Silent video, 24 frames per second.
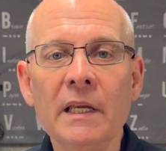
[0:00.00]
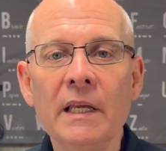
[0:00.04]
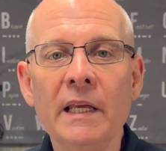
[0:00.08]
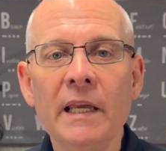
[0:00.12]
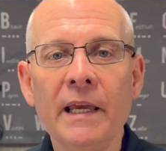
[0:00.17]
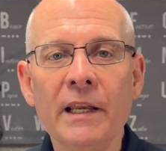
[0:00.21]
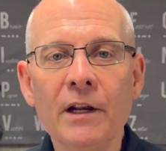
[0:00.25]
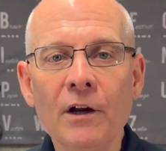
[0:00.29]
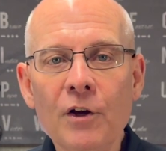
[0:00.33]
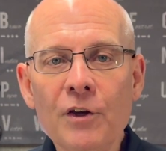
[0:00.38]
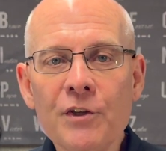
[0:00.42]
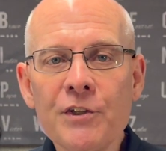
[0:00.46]

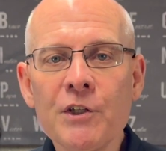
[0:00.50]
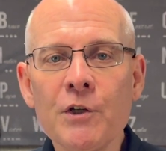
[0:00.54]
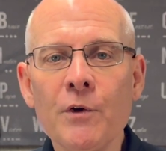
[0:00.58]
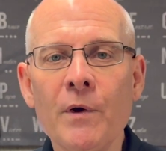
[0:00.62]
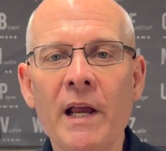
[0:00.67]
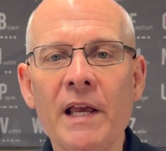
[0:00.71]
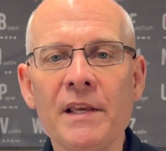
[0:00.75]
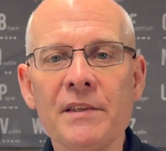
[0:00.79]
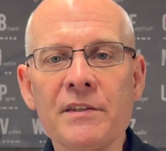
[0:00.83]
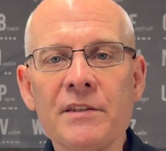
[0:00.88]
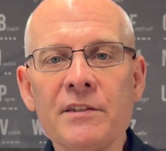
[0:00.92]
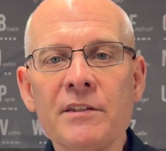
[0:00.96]
It also
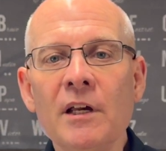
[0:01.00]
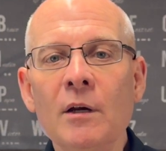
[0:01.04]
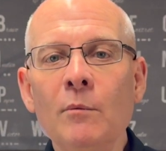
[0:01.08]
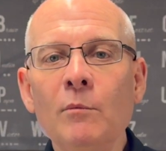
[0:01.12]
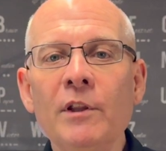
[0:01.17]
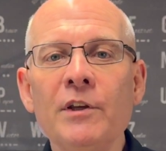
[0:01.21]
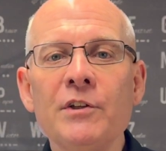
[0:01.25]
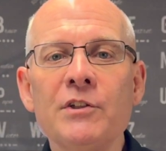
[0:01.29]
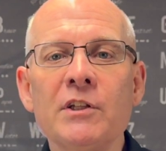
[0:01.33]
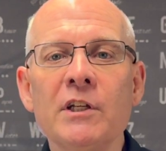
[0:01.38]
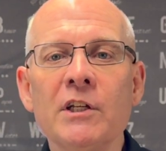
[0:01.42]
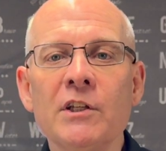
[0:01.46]
has some
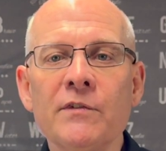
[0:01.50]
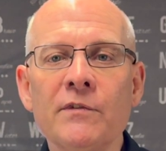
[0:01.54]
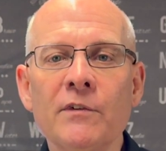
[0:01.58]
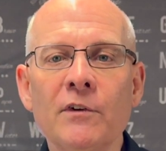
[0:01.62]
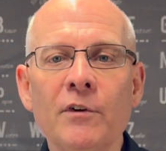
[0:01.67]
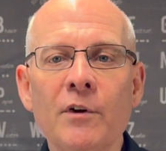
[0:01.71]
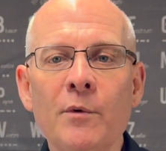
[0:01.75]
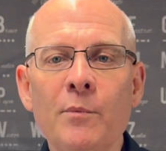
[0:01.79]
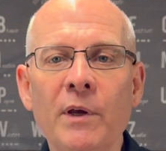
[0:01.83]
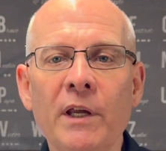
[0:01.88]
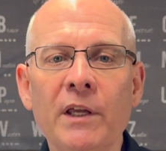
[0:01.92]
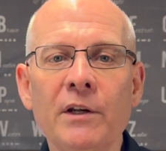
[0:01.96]
listings for
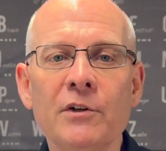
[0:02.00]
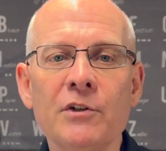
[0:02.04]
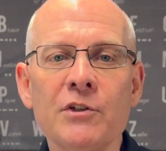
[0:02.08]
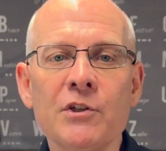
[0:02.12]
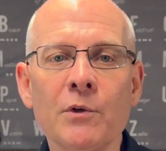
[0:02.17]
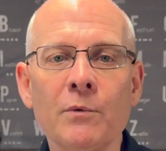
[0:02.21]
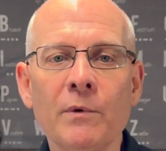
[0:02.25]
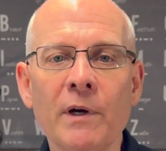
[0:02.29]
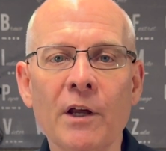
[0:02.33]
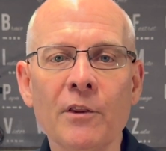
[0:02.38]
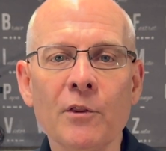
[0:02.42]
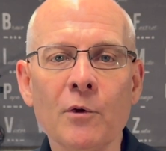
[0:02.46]
repeaters
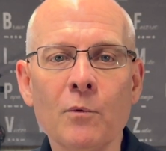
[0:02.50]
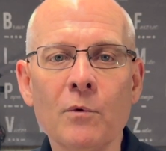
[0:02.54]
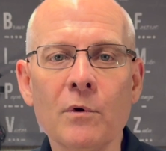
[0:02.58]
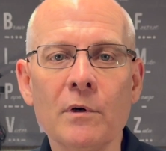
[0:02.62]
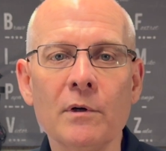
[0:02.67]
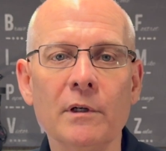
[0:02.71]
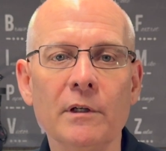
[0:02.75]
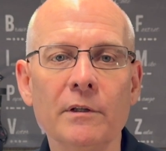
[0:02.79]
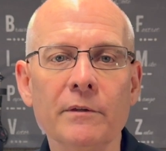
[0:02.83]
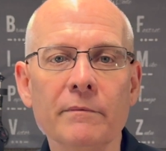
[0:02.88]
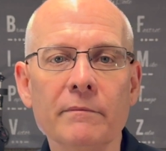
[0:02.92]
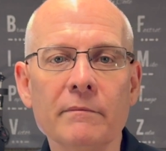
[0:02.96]
around the
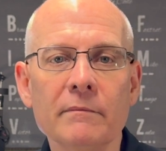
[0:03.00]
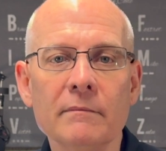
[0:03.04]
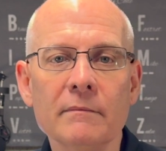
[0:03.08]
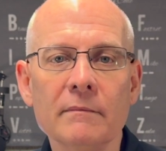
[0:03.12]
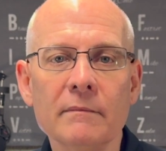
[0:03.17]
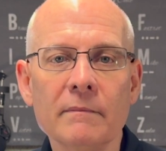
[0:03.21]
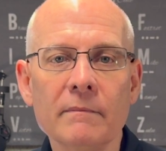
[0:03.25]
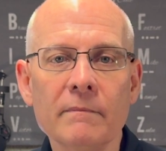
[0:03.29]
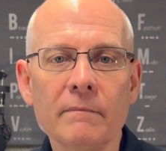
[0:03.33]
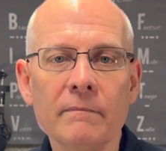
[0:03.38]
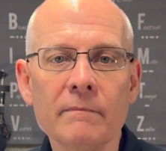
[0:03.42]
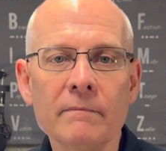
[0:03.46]
world.
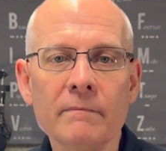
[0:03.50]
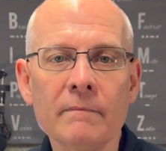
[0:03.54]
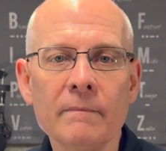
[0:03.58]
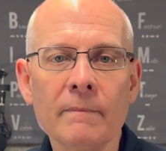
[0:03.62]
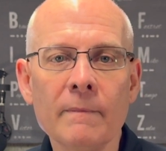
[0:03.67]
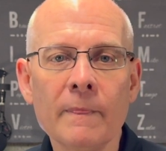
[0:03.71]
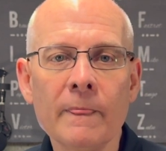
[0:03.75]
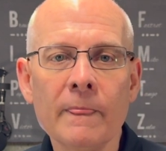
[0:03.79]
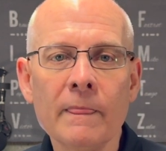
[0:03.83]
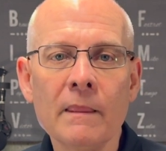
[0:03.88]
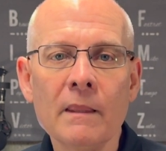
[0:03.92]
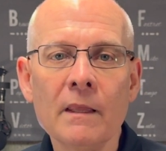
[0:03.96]

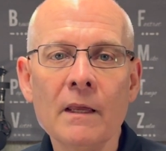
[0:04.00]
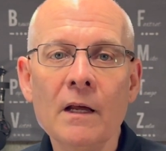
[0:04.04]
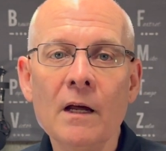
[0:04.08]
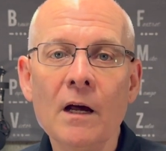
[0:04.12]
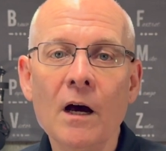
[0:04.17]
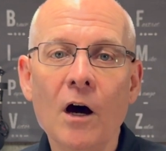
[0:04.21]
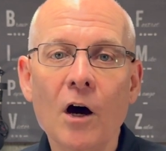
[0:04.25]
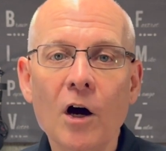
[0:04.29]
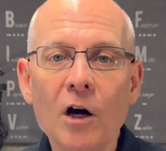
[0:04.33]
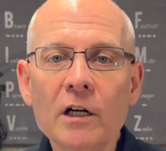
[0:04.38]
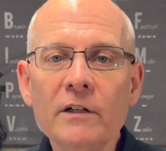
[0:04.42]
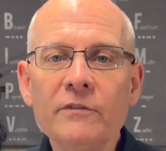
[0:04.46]

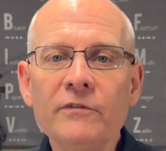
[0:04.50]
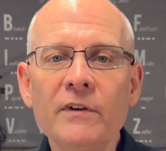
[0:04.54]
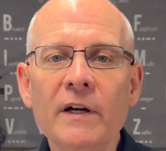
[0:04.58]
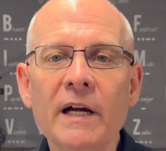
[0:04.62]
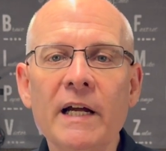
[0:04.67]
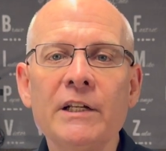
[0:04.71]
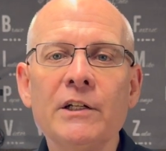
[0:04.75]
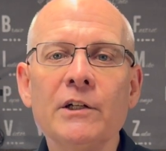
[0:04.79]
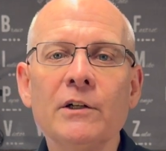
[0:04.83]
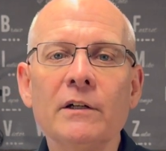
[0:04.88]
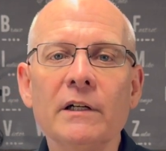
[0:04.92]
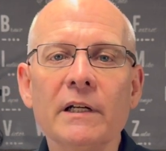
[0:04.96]

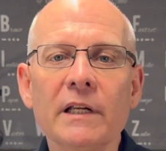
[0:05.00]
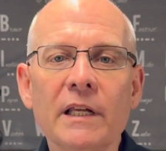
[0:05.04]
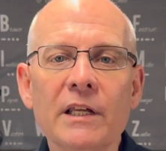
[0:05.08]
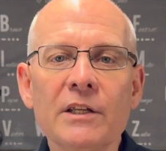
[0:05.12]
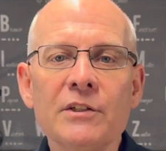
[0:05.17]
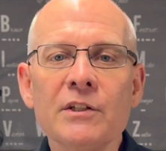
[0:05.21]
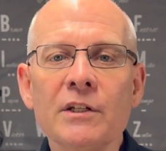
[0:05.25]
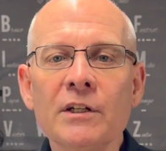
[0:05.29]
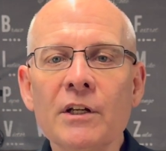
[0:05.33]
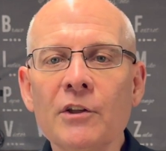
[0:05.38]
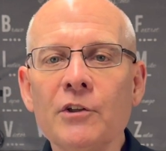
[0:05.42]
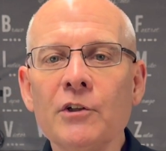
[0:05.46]
RFinder
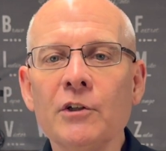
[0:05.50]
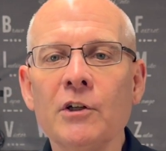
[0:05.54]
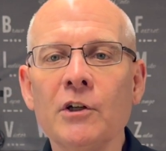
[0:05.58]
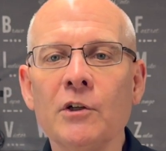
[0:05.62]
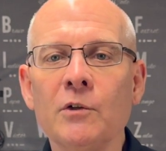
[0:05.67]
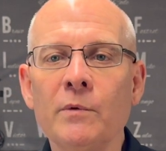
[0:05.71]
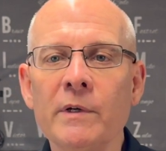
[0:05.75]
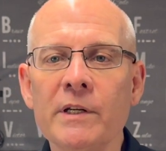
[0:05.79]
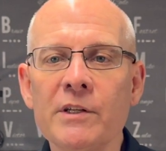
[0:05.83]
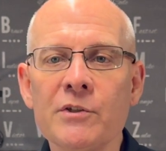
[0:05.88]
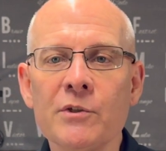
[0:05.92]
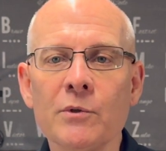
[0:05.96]
is another
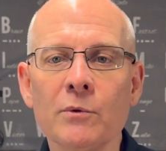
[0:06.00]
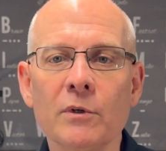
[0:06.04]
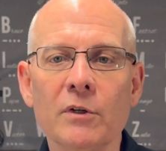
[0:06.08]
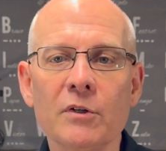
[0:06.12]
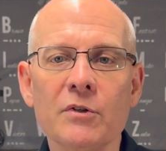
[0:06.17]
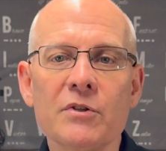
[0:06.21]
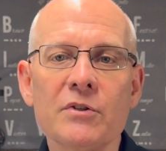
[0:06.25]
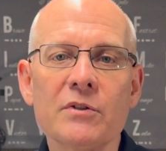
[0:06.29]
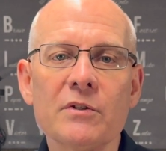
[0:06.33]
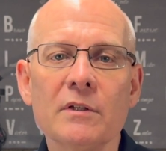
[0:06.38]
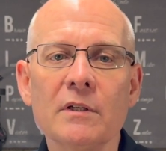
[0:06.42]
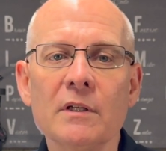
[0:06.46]
good
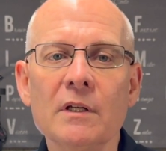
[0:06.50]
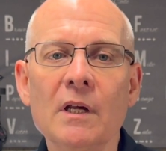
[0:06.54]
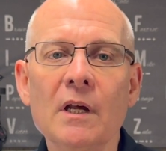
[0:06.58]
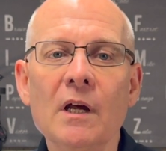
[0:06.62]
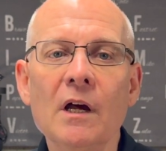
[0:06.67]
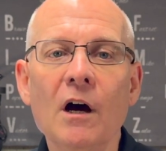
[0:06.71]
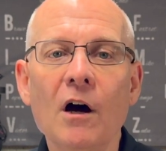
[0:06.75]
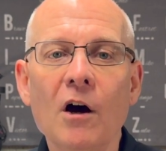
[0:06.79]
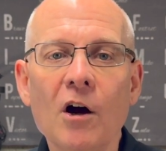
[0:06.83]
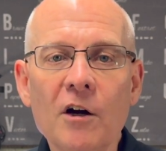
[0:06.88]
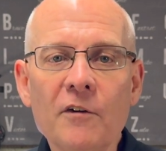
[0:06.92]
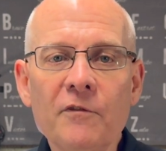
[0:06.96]
resource.
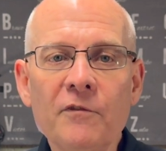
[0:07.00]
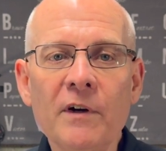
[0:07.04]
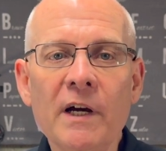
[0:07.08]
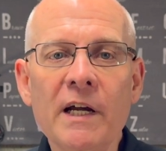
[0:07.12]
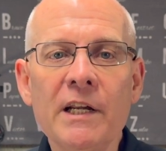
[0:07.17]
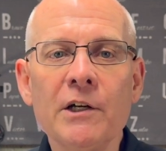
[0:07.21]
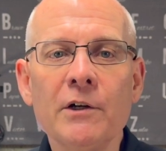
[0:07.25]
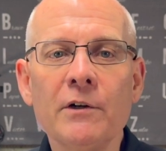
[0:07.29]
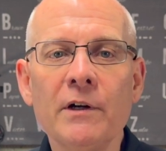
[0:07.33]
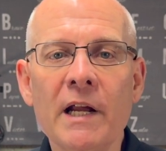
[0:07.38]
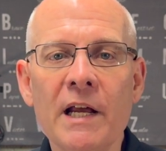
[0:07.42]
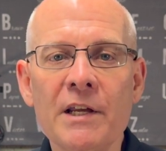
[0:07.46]

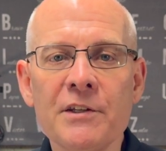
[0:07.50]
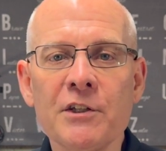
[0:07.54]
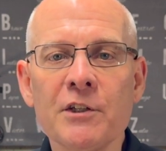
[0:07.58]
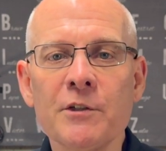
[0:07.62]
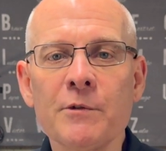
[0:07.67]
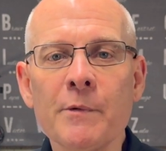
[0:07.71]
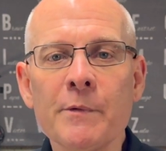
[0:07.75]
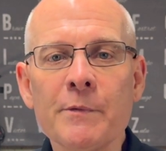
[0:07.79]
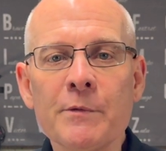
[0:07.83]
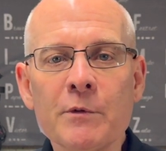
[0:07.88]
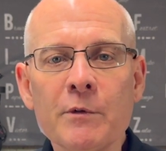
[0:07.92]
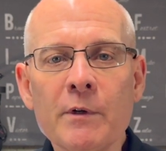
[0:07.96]
RFinder has a
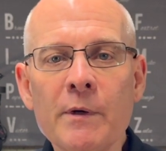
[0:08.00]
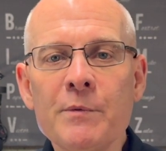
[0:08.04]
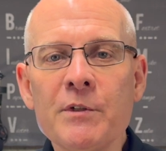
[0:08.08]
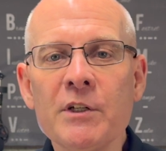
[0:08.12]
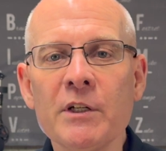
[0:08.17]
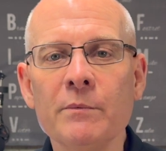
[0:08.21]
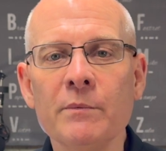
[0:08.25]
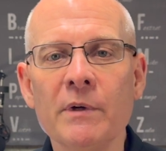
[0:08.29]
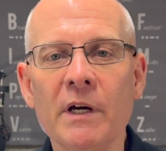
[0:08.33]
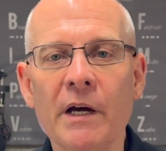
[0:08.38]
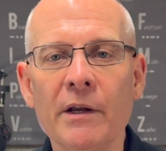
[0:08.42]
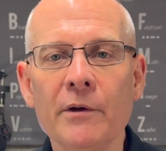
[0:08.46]

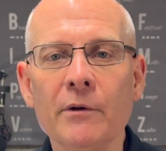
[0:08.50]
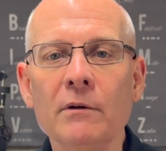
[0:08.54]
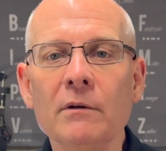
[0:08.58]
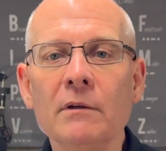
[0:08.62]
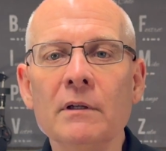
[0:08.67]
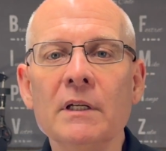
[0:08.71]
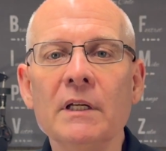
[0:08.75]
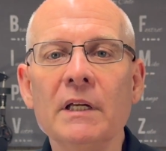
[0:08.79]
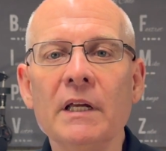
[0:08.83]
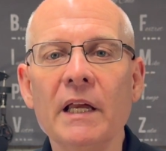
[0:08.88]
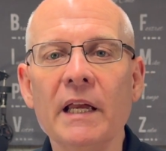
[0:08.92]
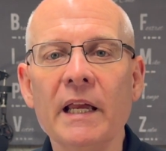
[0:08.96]
subscription model
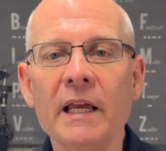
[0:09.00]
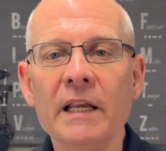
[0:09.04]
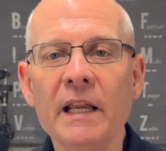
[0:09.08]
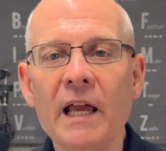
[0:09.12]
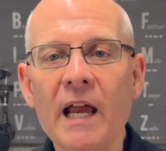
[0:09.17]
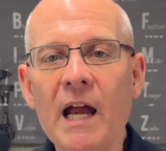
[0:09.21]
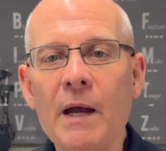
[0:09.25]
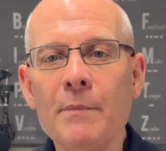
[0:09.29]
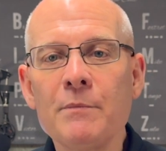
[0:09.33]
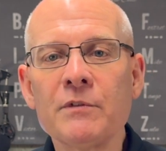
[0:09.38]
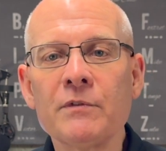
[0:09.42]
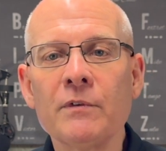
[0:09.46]
and
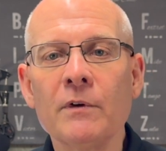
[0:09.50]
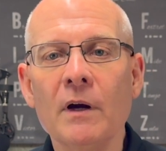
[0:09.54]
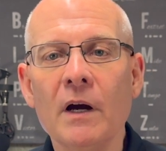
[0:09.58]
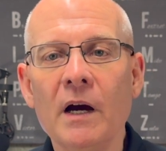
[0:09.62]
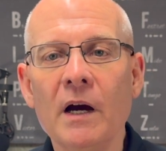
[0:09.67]
apps for